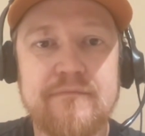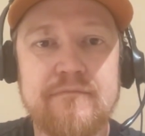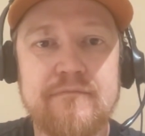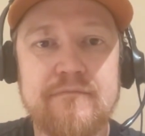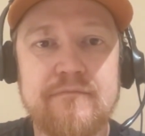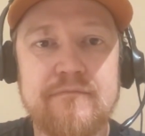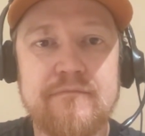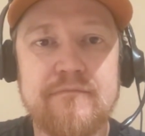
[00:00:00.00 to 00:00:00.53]

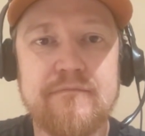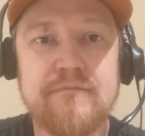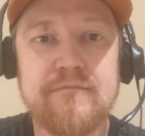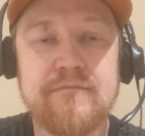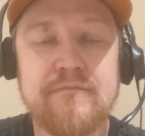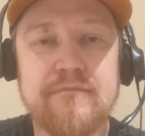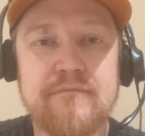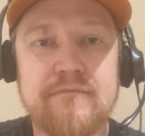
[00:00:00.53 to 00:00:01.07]

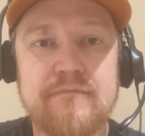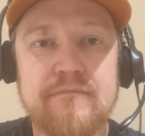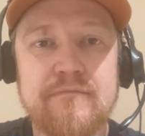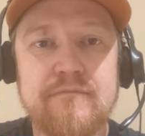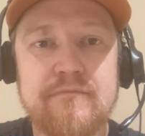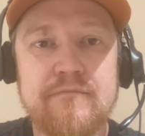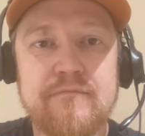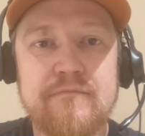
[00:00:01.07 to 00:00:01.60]

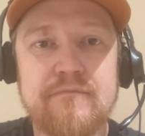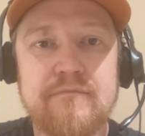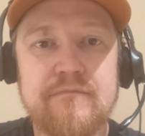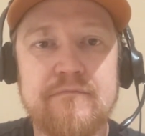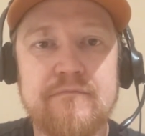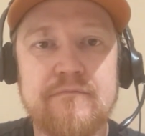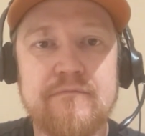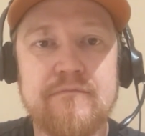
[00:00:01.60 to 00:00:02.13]

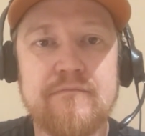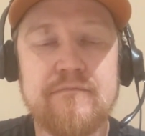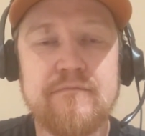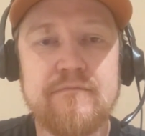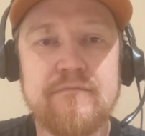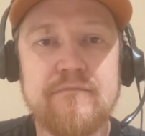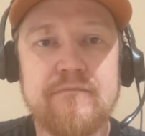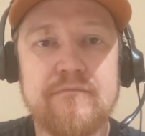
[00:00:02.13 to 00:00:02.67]

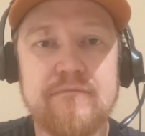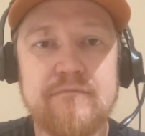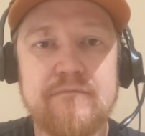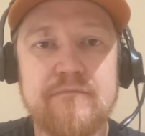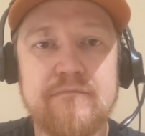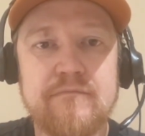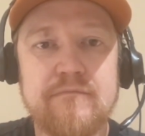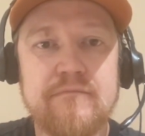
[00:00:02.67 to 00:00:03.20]

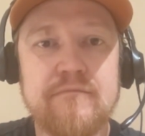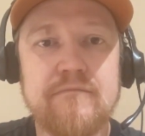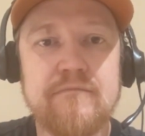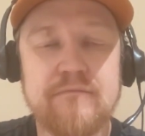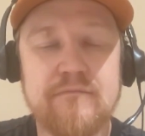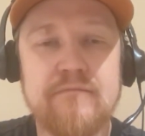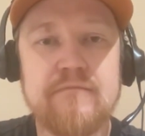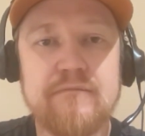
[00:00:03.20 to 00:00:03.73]

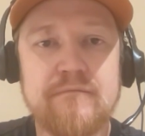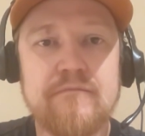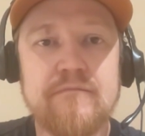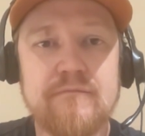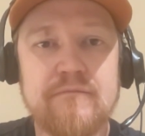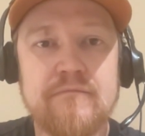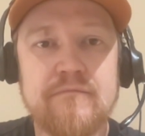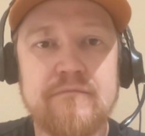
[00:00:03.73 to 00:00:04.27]

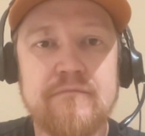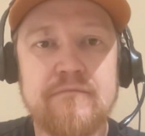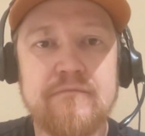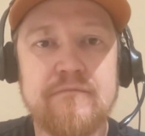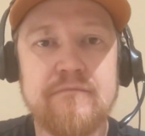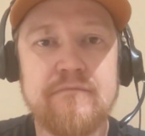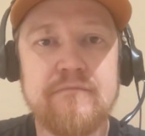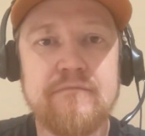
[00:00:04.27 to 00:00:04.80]

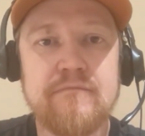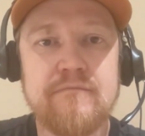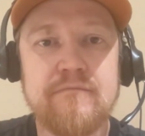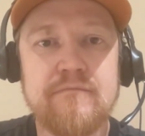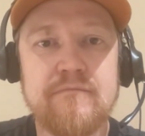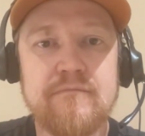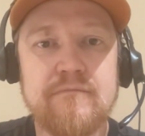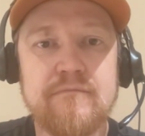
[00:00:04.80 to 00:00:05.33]

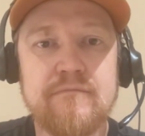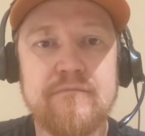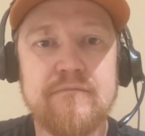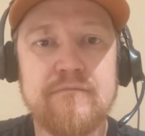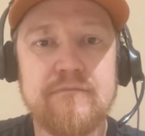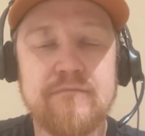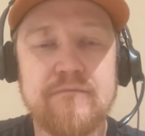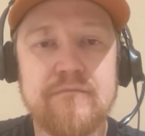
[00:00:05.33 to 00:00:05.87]

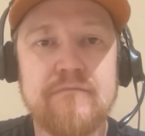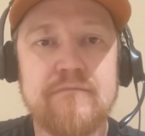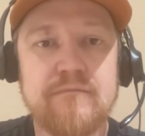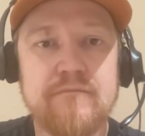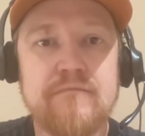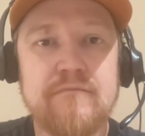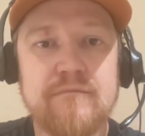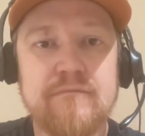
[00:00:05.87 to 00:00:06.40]

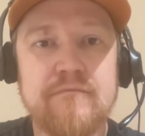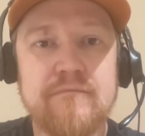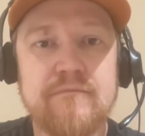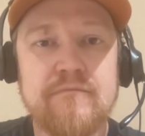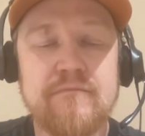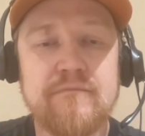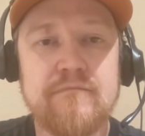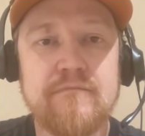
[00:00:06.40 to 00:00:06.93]

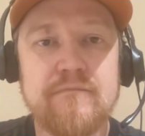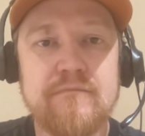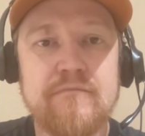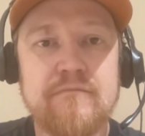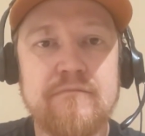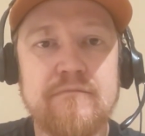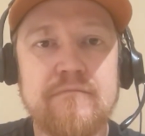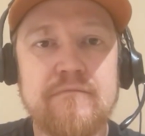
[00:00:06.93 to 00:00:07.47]
[no speech]